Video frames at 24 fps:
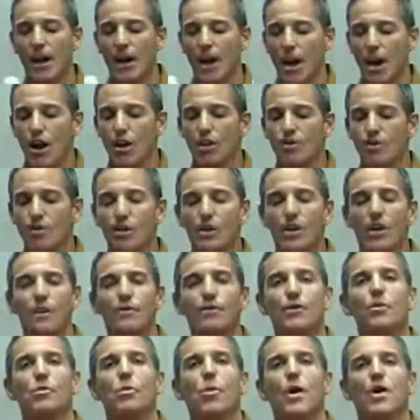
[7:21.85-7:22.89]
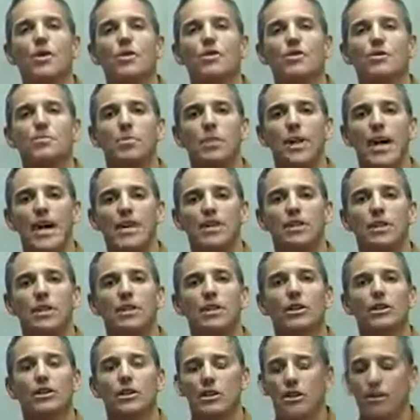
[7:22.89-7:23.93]
However, if you want to use plastic,
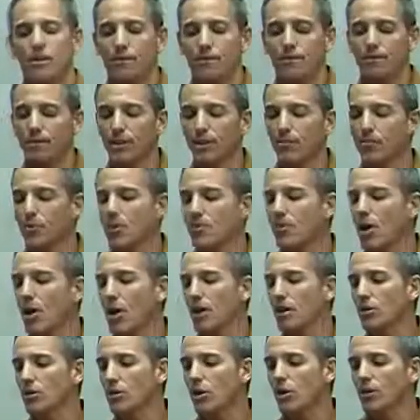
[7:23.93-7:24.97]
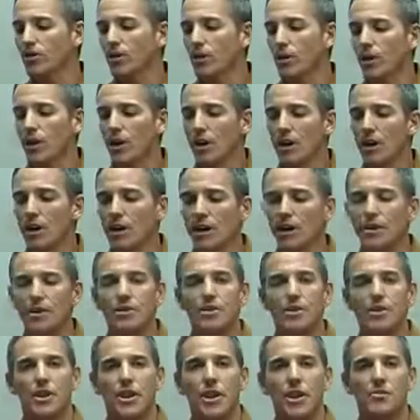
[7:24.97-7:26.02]
flip the bottle over, and
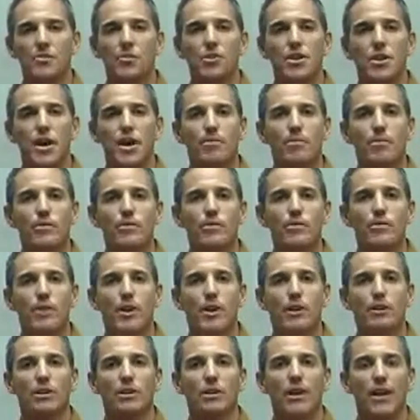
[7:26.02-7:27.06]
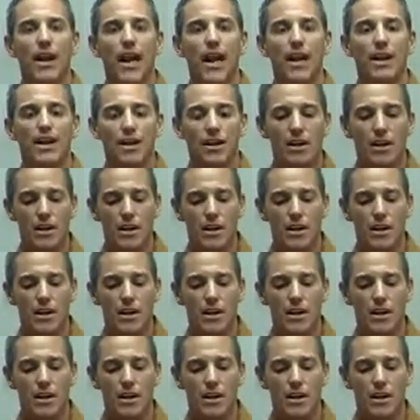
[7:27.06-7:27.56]
there's a couple numbers you want to look at.